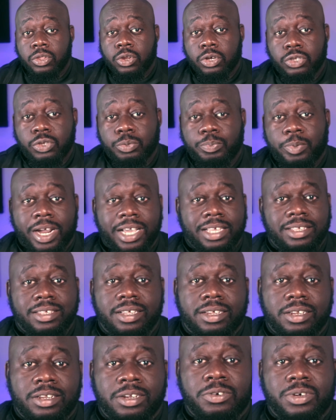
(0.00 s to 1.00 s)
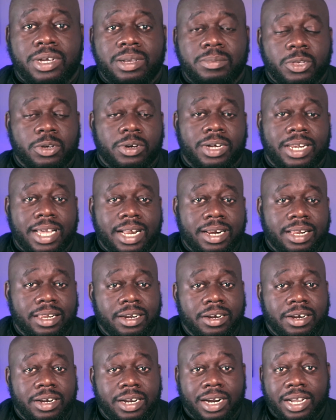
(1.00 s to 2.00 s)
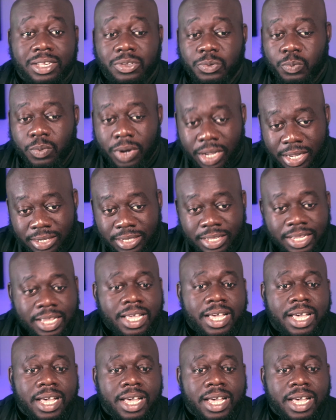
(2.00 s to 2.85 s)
No surprise, the drums are a lot cleaner here as well.